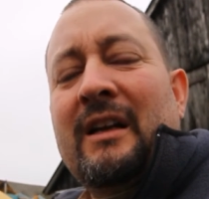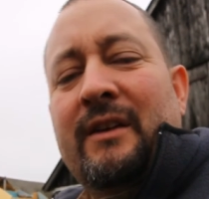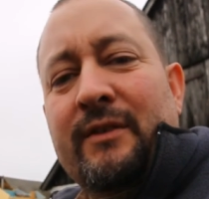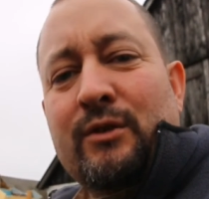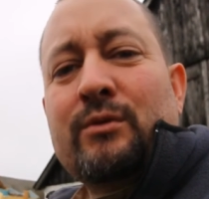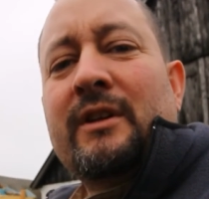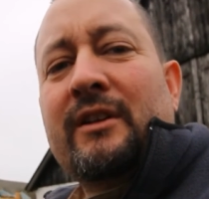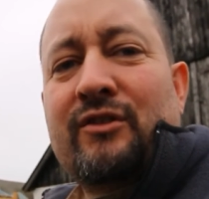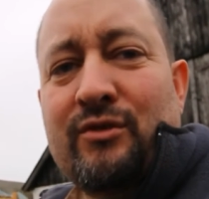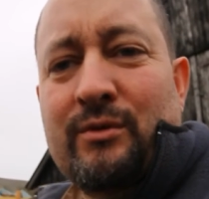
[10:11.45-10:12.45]
if I don't
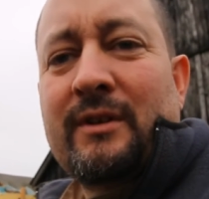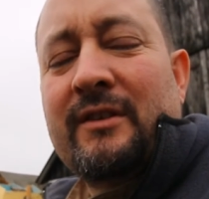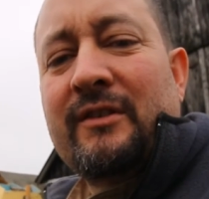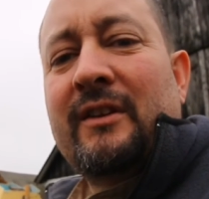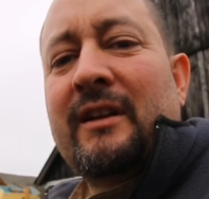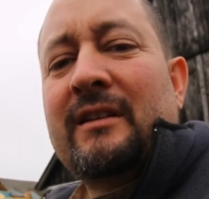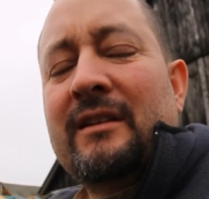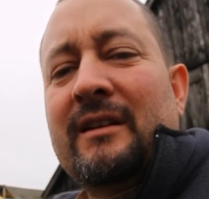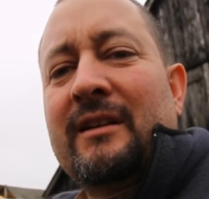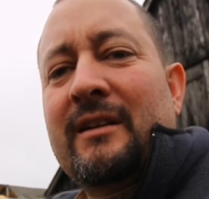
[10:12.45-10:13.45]
get to it, then
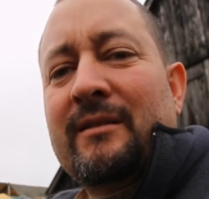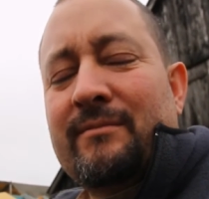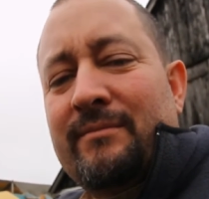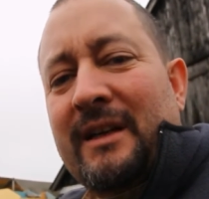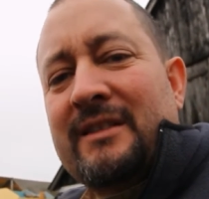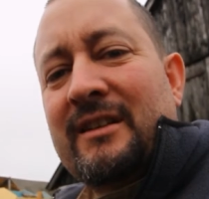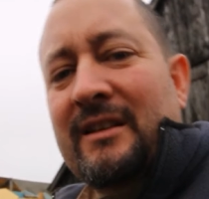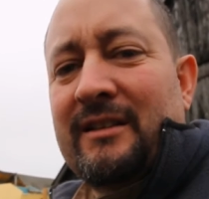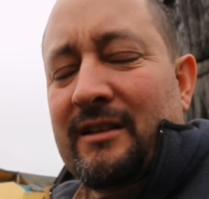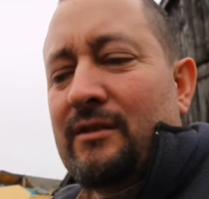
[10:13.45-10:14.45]
it might take
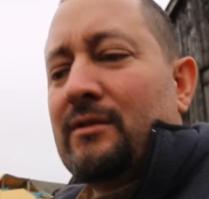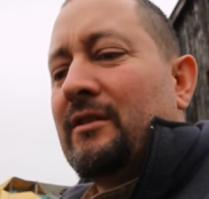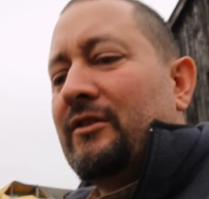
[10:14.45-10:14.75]
a little longer.